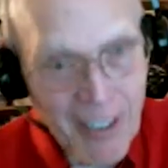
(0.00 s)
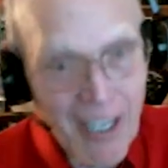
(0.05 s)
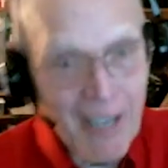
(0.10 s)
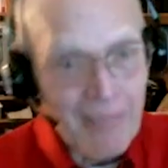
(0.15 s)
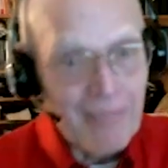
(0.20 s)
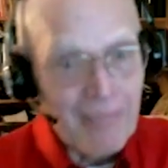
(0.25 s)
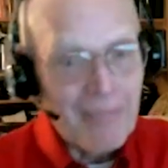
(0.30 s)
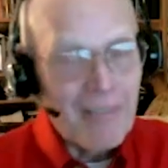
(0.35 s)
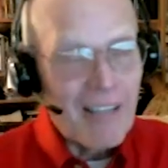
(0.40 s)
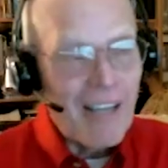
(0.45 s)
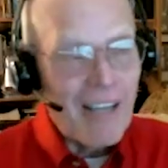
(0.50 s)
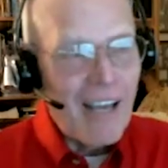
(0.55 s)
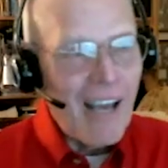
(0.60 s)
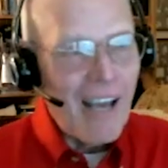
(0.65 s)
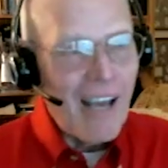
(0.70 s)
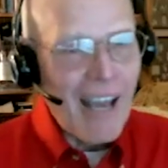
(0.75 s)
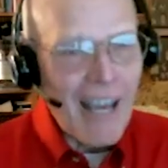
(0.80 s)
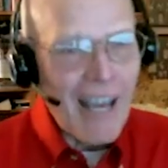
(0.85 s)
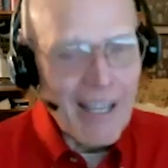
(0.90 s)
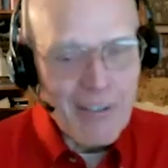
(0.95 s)
Okay.
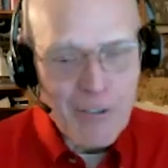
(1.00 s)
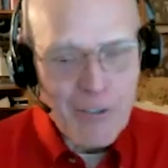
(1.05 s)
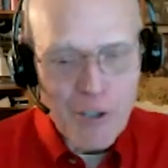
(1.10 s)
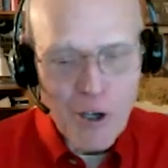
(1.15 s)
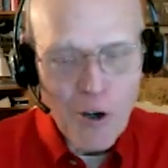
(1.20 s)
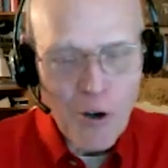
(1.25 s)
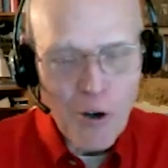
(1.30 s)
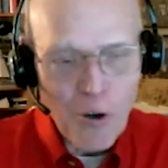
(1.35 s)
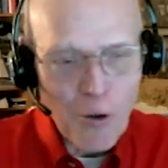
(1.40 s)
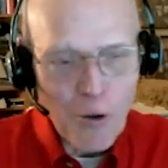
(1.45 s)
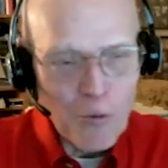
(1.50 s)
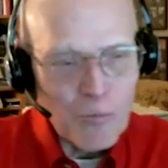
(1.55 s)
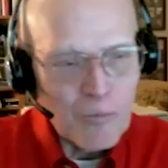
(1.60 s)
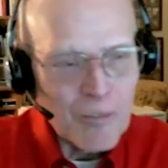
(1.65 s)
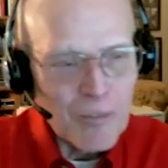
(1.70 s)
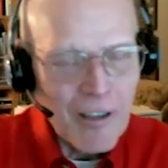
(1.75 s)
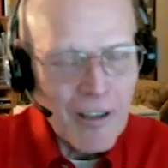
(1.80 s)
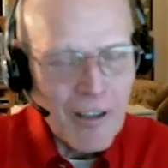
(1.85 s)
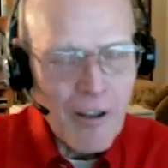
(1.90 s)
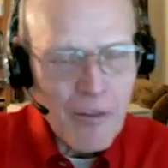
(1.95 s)
And so
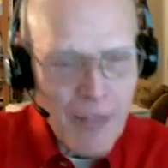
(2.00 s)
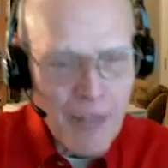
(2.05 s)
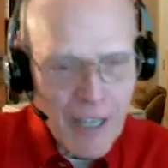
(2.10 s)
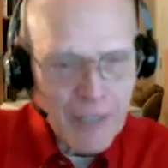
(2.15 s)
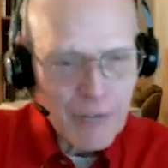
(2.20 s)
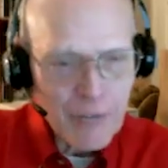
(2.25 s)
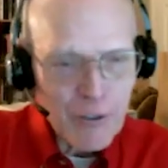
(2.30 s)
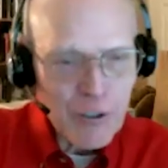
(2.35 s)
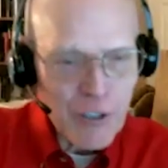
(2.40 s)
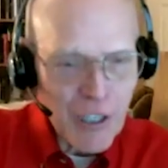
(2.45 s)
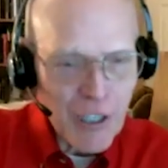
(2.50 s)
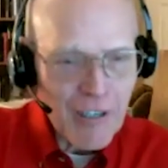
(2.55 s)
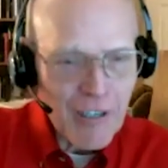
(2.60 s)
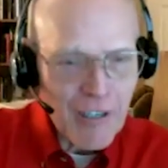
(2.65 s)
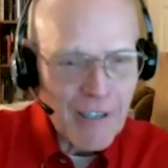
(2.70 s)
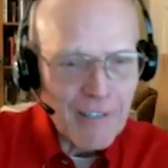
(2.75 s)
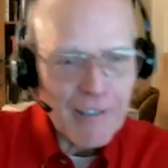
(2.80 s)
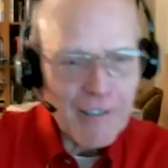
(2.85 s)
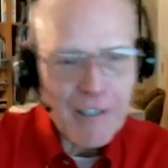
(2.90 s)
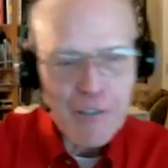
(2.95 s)
thanks for
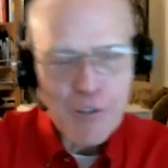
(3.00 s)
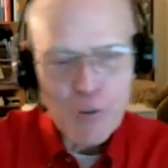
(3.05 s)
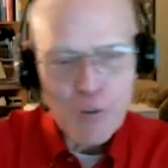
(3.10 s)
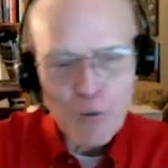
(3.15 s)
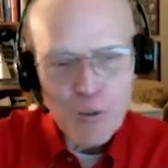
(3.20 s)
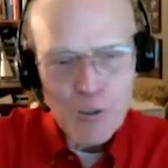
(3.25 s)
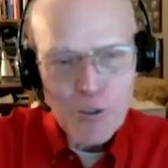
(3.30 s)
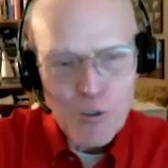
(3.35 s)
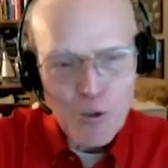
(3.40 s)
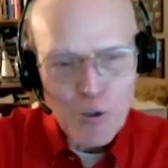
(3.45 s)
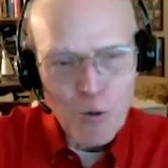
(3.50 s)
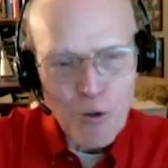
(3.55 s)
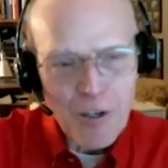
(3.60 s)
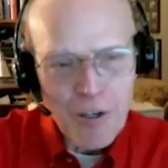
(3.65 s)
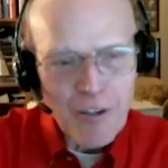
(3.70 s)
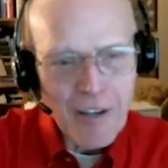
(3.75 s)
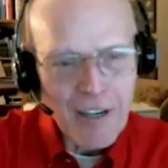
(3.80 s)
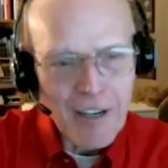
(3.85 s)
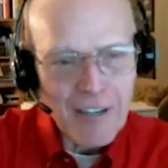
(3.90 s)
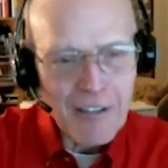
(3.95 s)
sharing that short
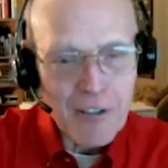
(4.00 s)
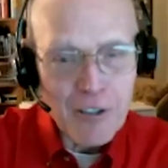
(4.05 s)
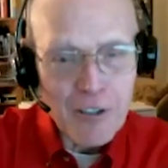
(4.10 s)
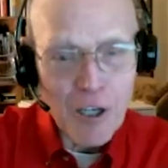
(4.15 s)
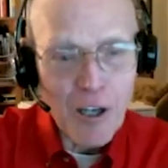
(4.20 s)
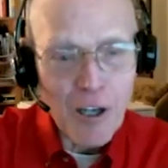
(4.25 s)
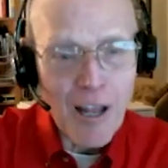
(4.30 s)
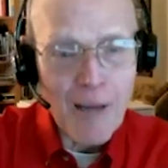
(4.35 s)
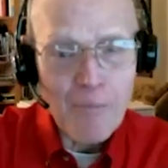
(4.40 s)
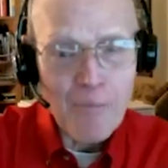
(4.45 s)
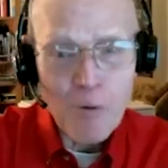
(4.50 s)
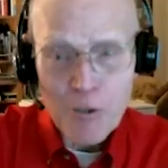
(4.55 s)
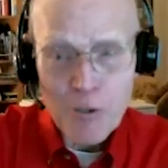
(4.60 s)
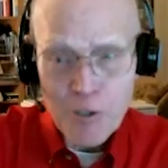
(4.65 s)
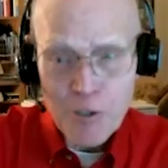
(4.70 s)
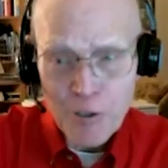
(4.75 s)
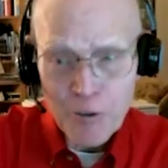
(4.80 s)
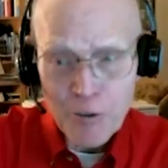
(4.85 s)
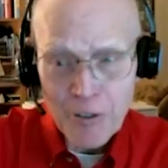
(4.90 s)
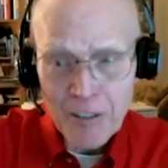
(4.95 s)
story there. There's a lot more
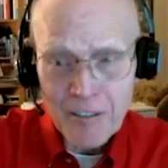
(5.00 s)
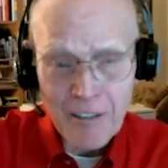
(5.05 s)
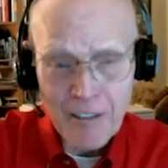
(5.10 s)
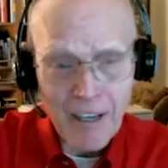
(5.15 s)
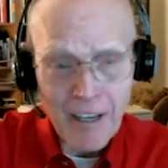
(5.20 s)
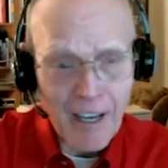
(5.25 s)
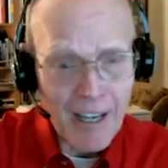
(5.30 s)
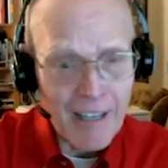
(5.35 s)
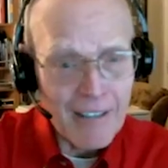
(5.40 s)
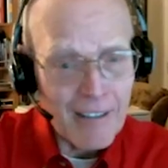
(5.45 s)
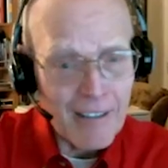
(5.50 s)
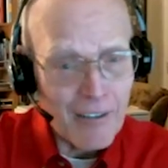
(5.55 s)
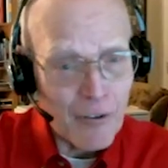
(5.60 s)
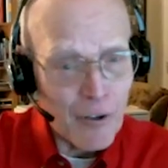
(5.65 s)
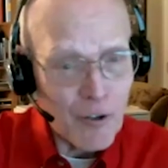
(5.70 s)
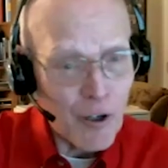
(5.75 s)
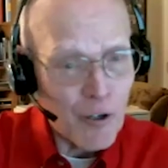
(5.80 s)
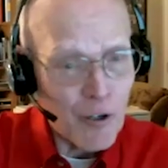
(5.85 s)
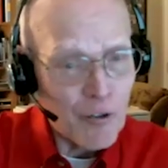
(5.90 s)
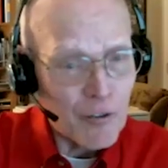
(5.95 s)
to it. And
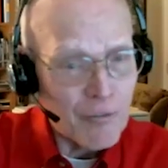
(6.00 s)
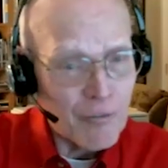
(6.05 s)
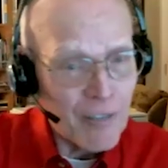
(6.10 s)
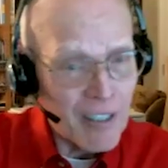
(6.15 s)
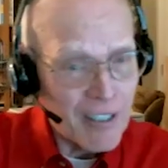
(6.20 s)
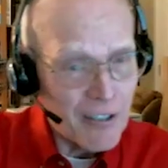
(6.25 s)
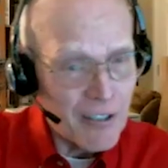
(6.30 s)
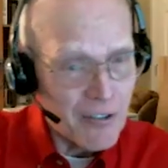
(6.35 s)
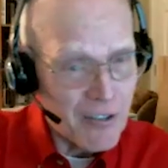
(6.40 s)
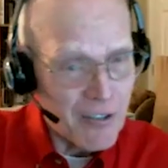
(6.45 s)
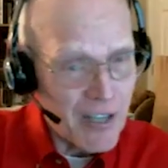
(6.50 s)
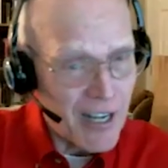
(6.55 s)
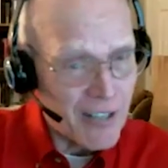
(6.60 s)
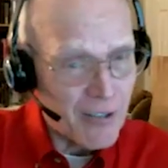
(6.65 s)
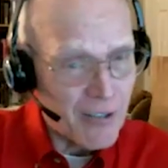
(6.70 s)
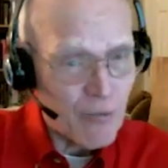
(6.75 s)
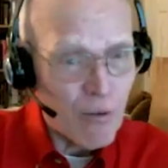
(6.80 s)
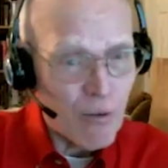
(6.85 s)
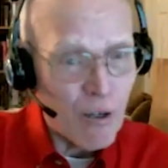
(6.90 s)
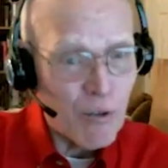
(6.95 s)
on other videos
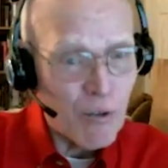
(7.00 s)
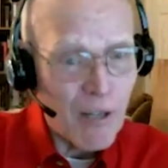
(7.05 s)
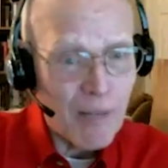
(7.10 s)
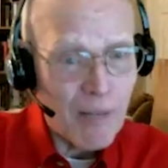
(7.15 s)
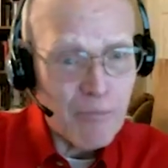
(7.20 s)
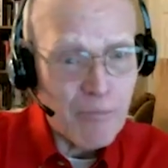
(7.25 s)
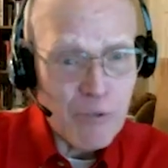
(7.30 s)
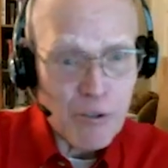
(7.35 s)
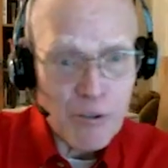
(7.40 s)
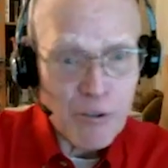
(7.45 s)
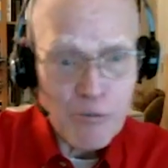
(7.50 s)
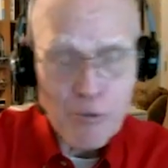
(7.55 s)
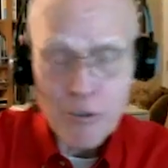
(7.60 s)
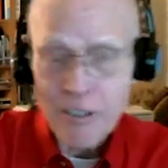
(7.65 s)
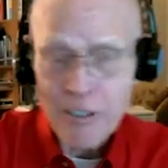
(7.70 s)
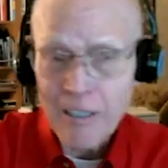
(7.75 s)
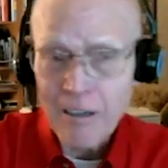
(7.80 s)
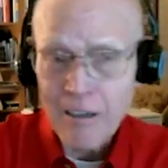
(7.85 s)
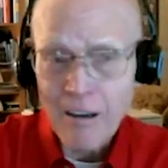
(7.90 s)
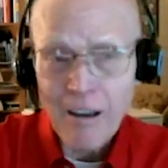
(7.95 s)
down the road, I'm sure we'll
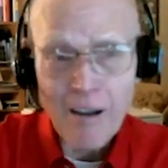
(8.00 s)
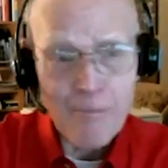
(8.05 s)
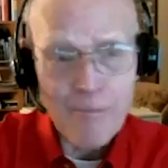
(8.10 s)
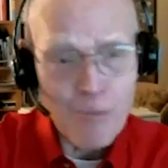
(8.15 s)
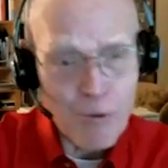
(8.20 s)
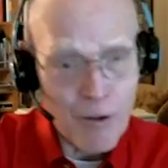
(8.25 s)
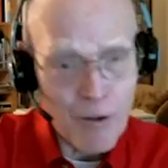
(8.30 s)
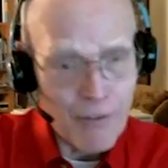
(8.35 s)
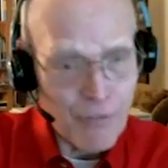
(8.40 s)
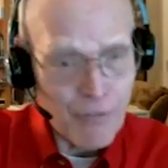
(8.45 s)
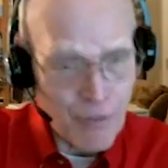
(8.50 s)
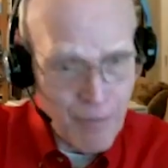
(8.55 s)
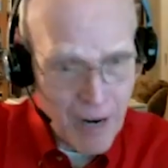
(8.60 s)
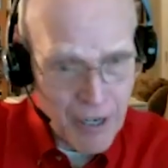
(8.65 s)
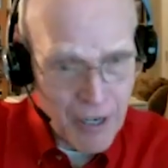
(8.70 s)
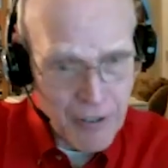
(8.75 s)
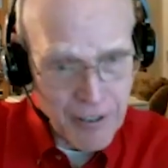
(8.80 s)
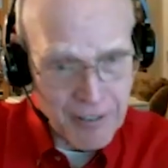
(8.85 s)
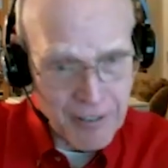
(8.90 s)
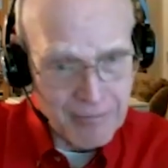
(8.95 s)
get a lot more
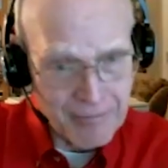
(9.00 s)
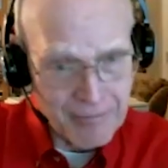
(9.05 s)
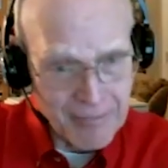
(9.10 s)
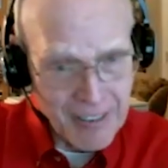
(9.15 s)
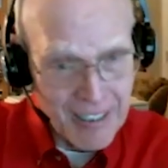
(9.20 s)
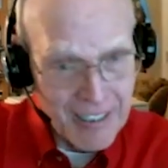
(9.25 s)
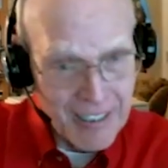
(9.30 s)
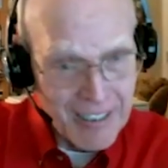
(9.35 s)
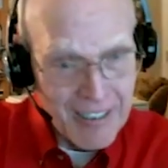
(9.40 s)
information.